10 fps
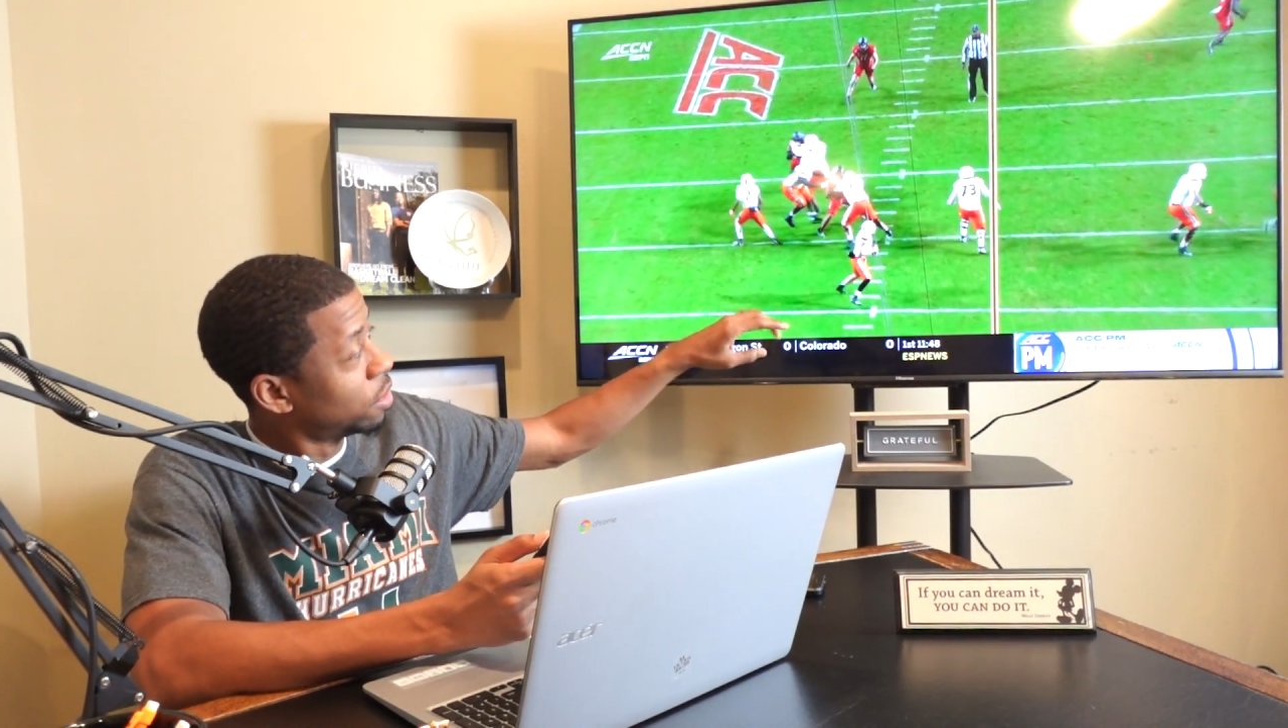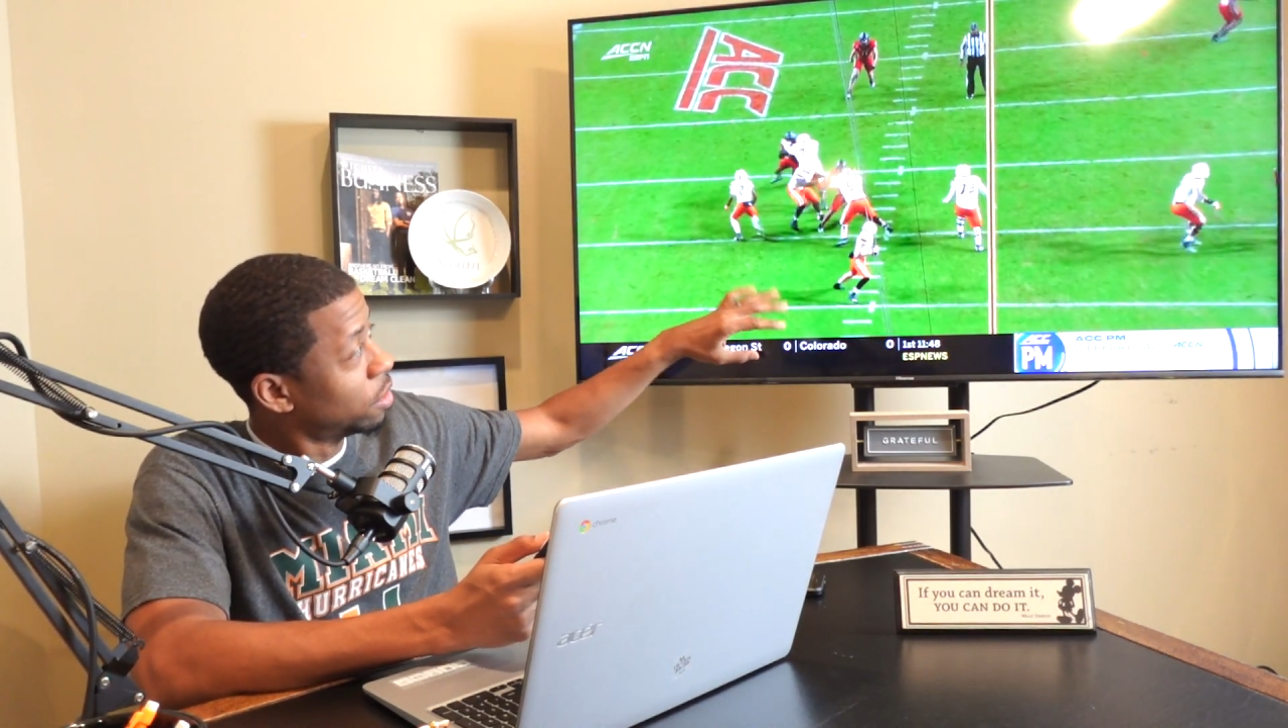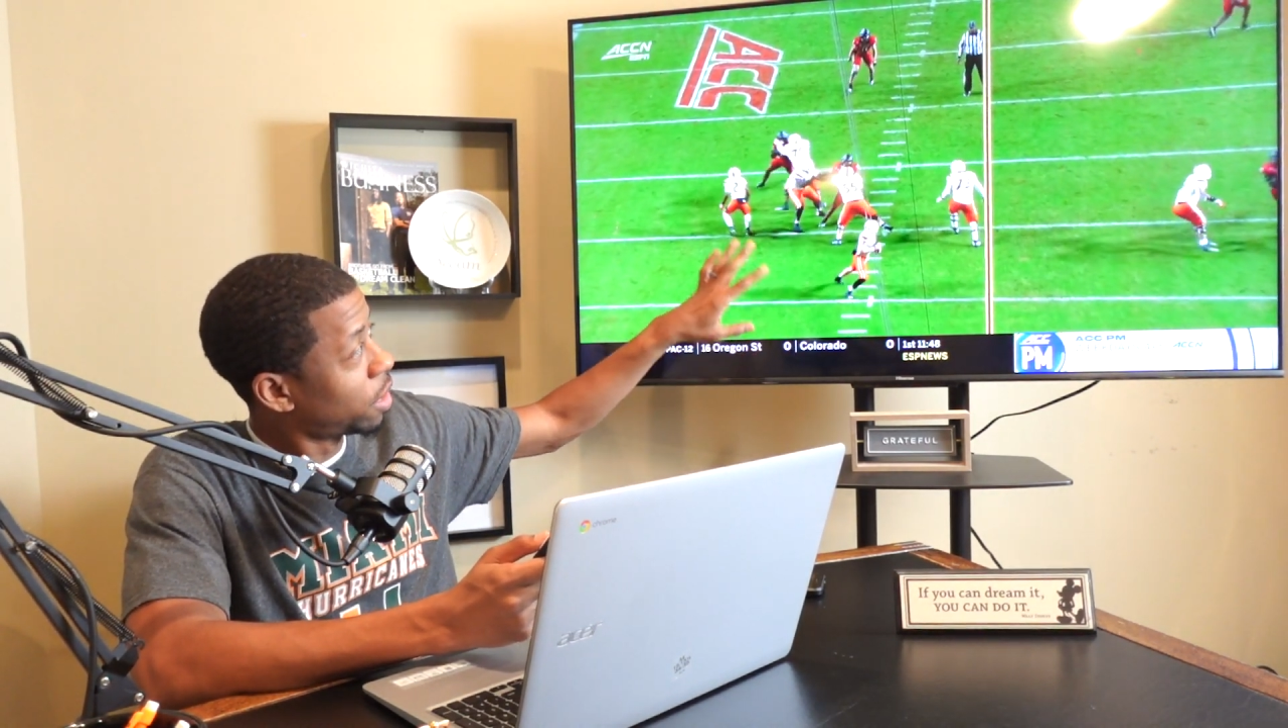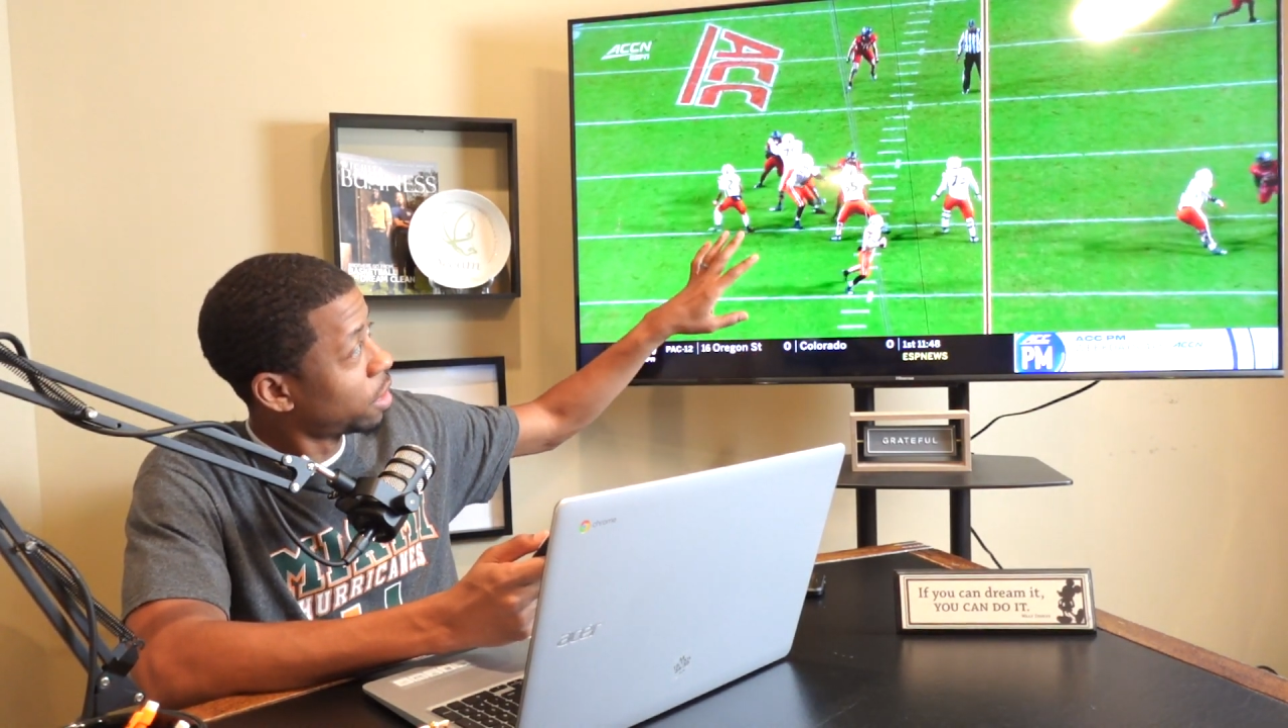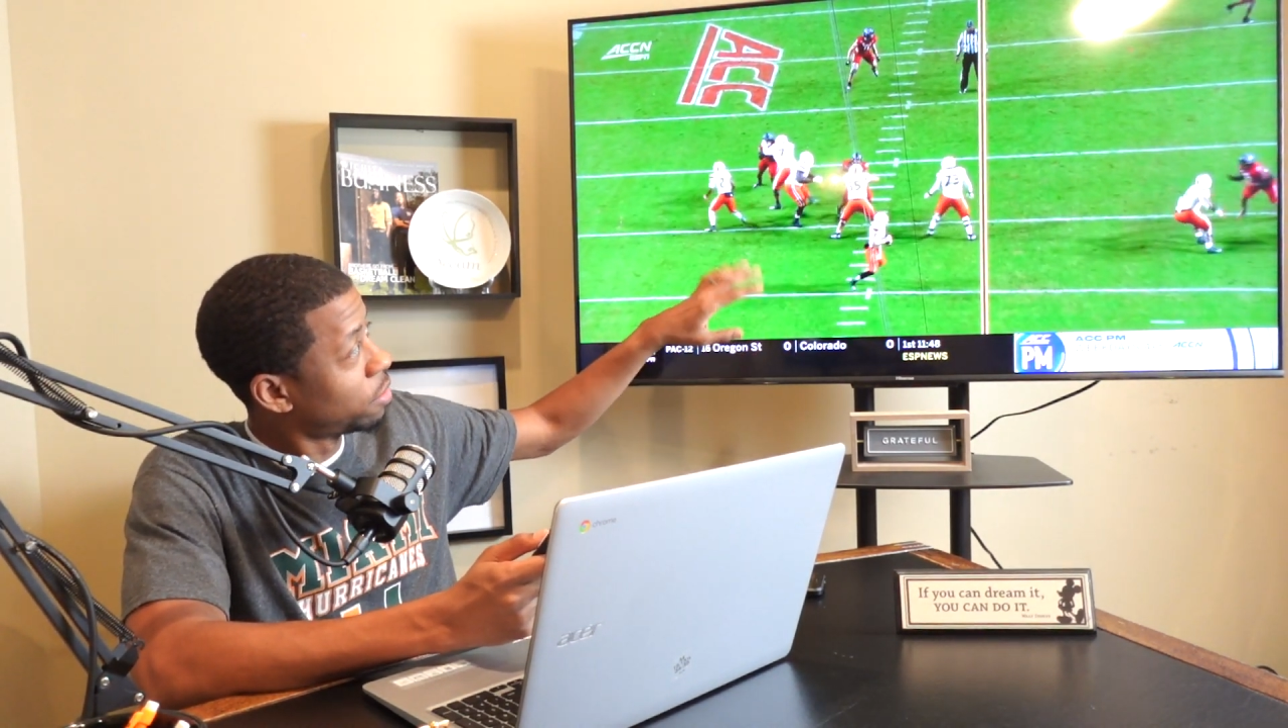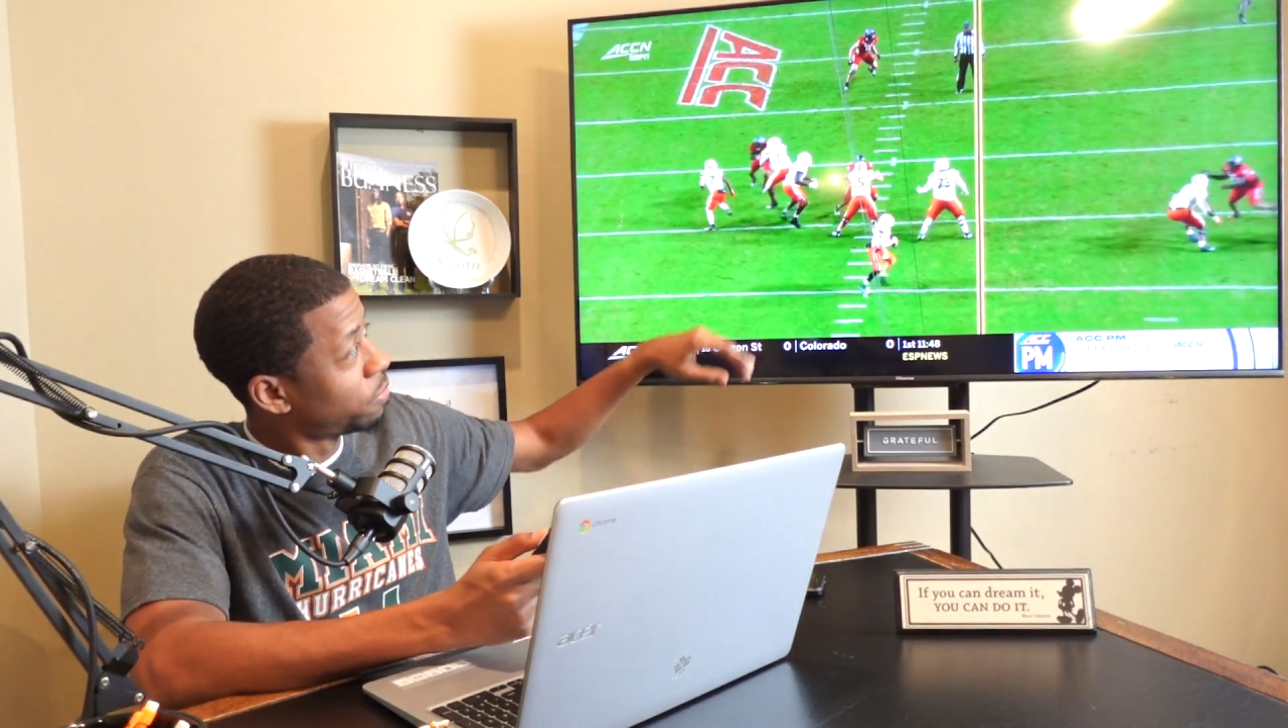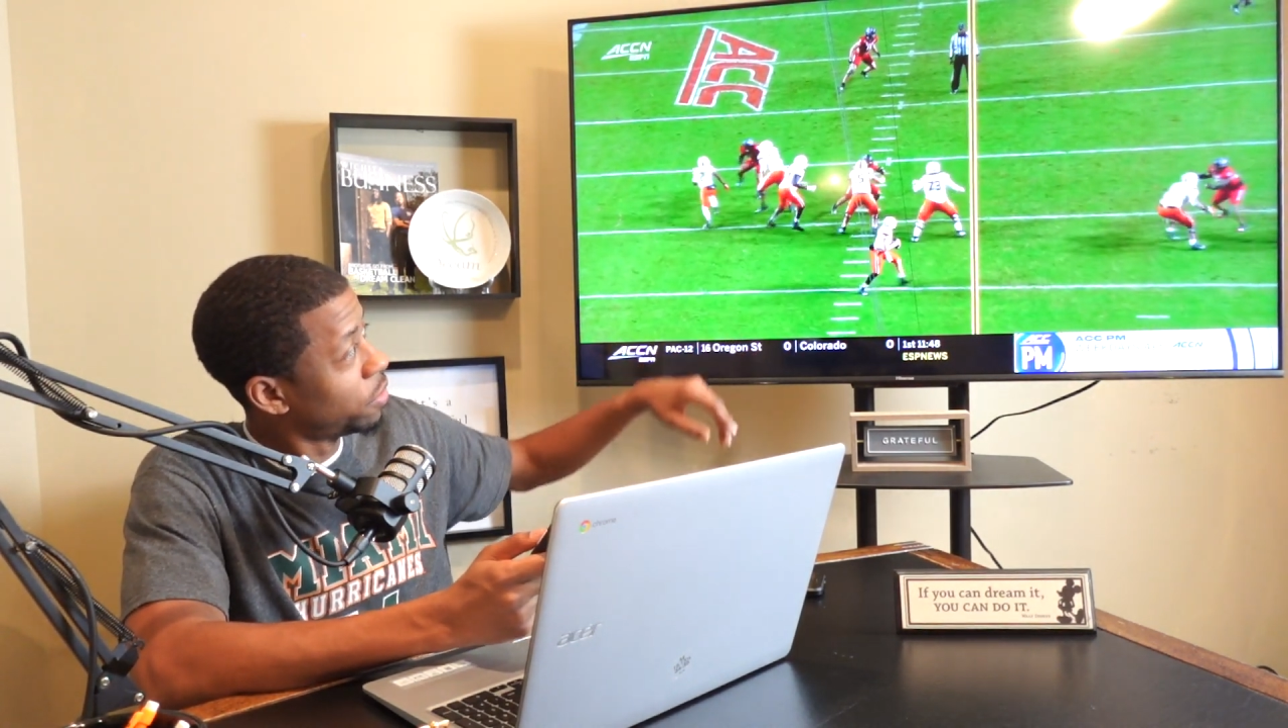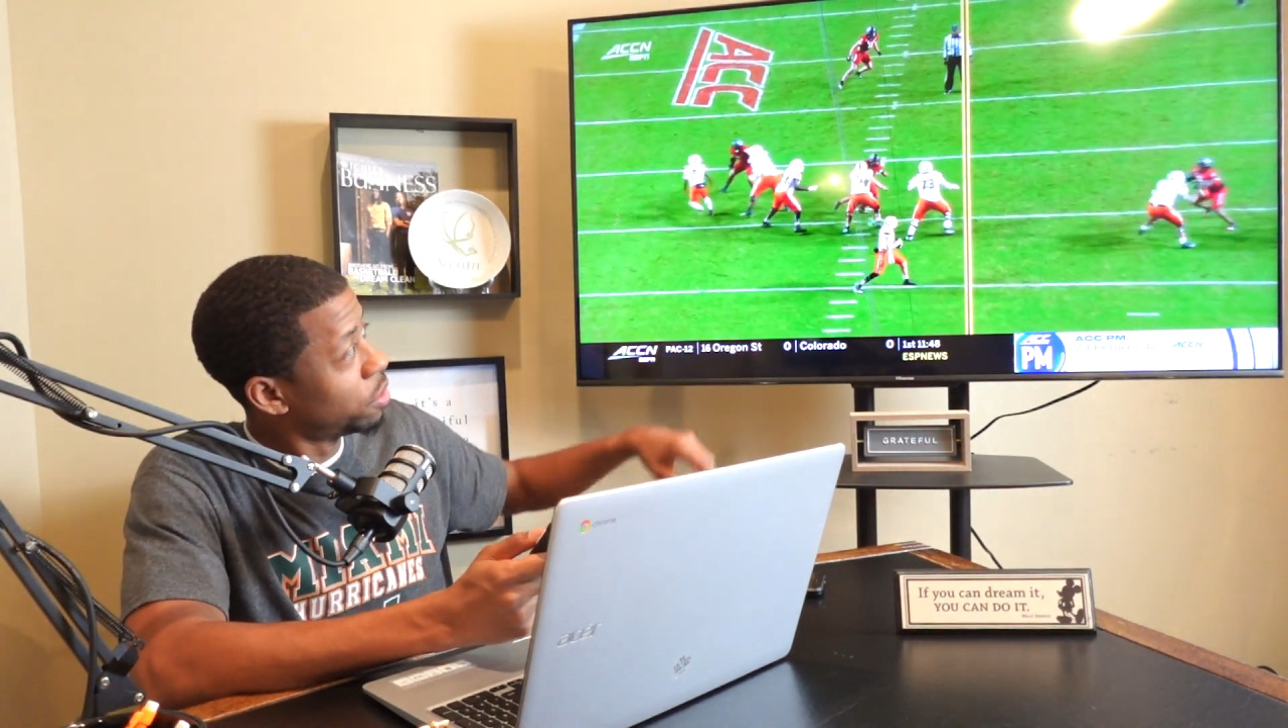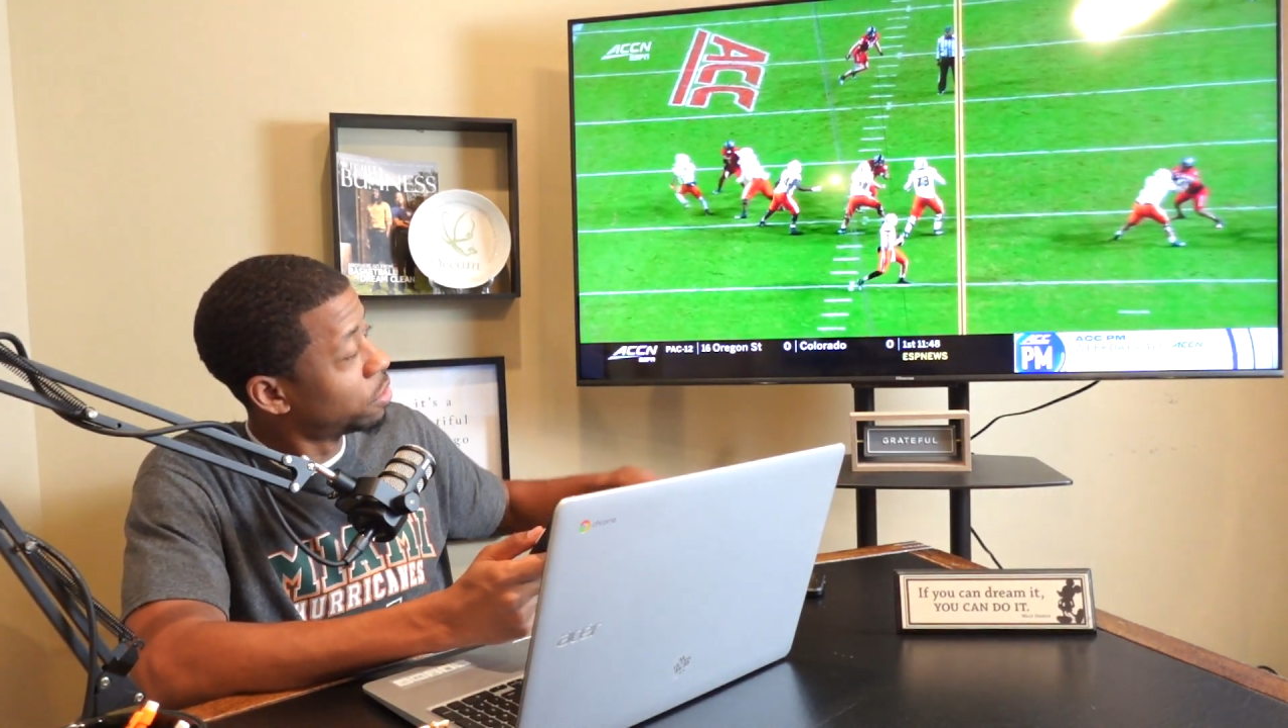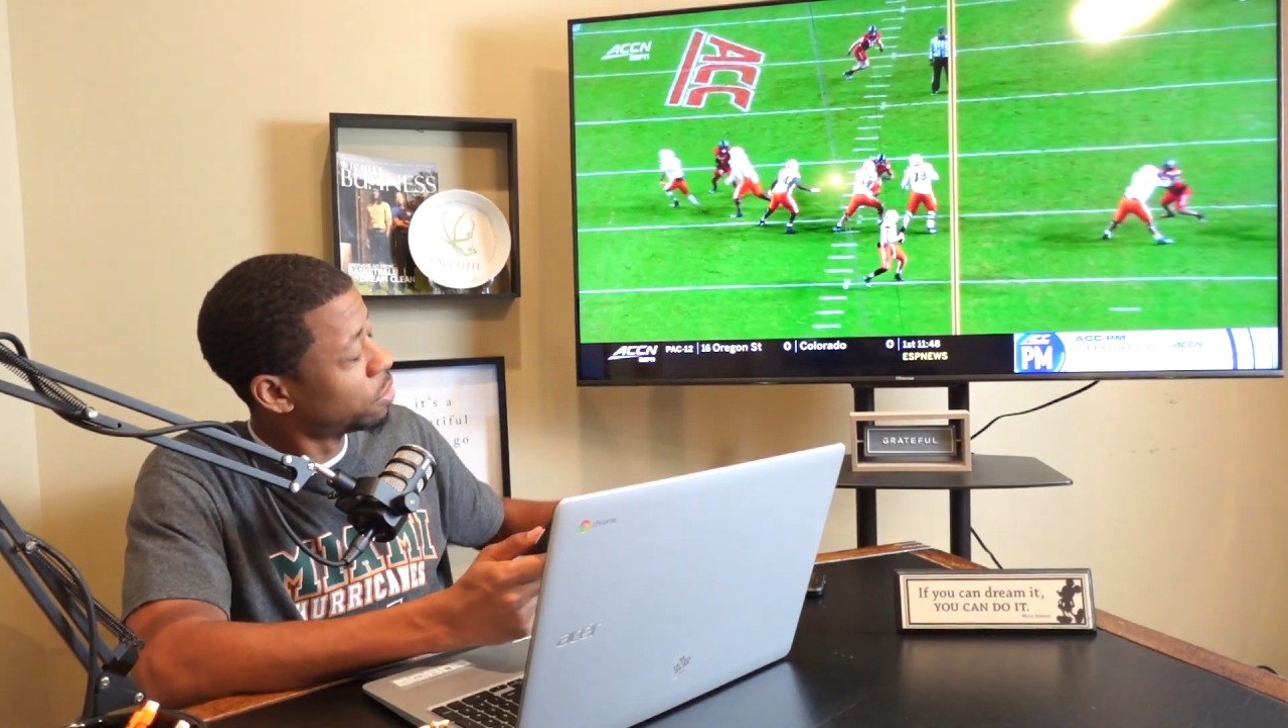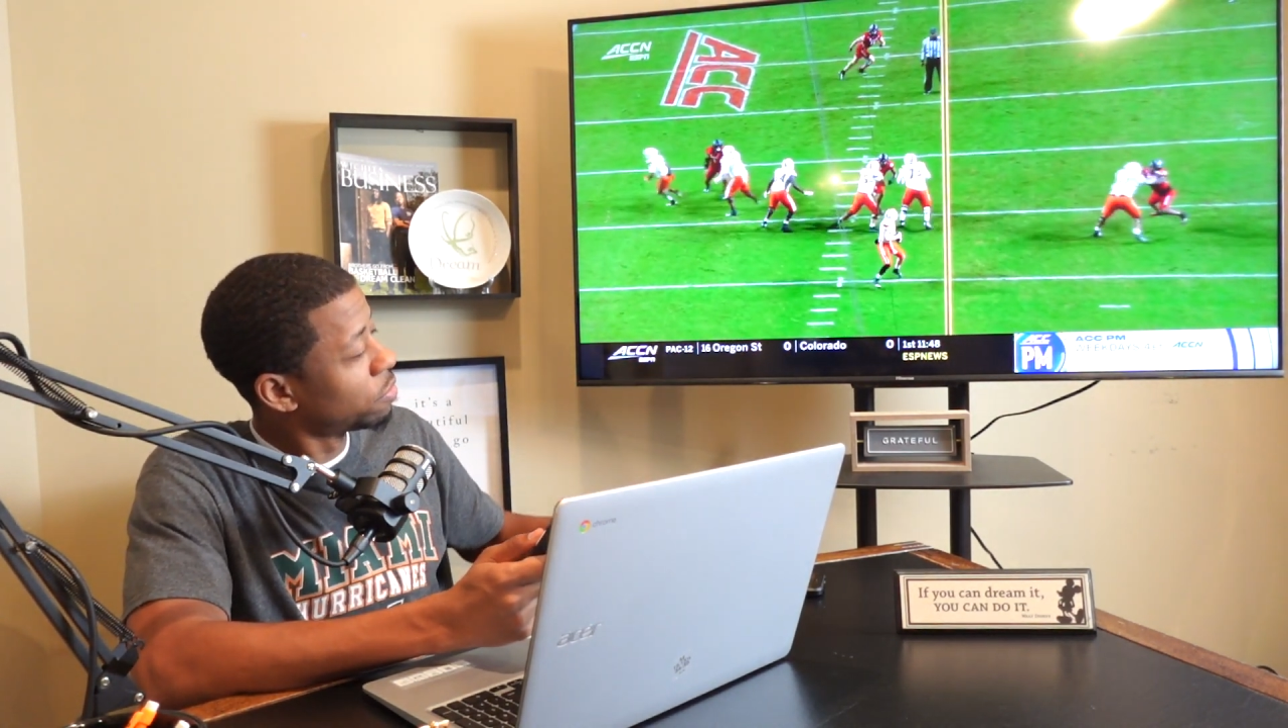looking at the field,